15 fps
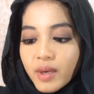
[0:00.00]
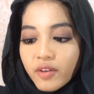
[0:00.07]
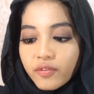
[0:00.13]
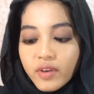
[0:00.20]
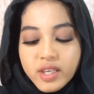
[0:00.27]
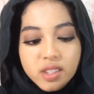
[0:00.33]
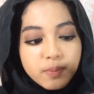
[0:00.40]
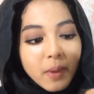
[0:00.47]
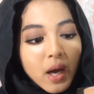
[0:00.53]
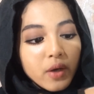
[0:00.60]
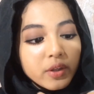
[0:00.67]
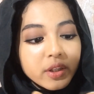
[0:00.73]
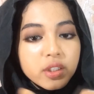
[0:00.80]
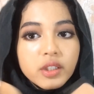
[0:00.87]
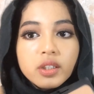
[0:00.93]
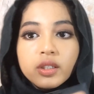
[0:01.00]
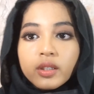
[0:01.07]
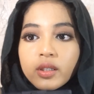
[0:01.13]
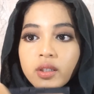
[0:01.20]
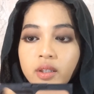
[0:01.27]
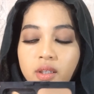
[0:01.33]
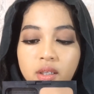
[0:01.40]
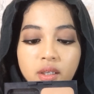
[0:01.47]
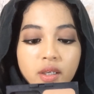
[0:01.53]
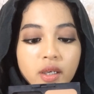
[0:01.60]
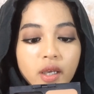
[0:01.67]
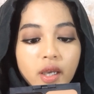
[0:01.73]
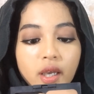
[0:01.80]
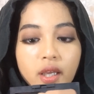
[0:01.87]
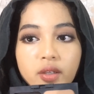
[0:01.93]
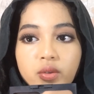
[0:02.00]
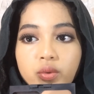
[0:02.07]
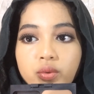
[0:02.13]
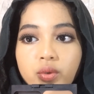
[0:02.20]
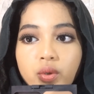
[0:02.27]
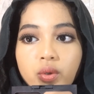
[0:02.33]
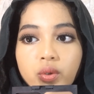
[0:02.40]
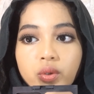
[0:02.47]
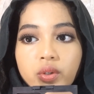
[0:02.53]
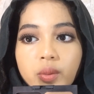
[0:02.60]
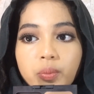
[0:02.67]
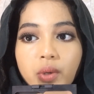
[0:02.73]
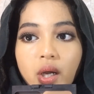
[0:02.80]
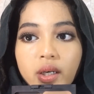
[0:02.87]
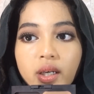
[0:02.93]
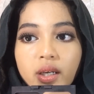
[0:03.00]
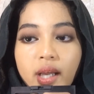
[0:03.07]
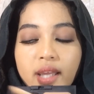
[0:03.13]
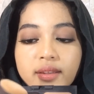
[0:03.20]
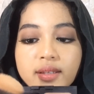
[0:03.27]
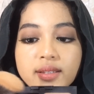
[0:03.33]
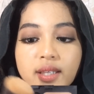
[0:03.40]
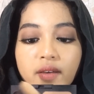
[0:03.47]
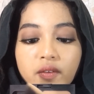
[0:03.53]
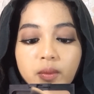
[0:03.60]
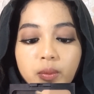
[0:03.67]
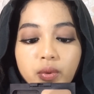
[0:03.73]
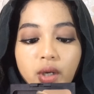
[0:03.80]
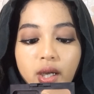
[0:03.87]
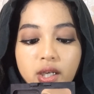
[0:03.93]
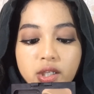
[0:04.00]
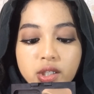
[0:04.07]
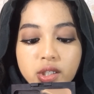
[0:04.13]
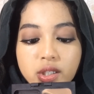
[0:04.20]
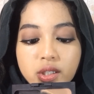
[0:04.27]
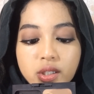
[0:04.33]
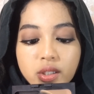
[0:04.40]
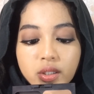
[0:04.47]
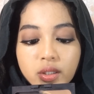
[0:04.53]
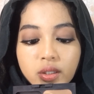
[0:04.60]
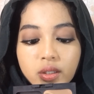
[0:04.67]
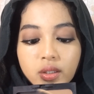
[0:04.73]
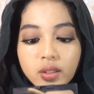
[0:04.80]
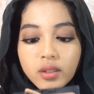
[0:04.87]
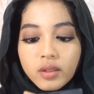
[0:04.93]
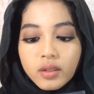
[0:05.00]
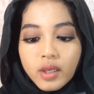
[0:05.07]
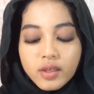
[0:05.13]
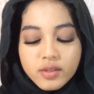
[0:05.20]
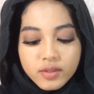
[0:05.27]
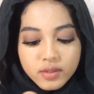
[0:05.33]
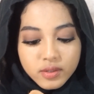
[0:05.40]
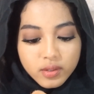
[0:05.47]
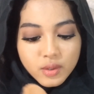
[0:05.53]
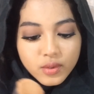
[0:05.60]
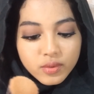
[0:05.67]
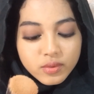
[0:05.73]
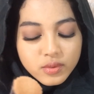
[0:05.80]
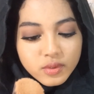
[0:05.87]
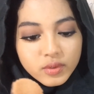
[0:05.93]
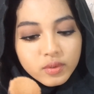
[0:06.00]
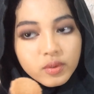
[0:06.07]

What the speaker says: My face powder, and roll the product at the side of the brush, like so.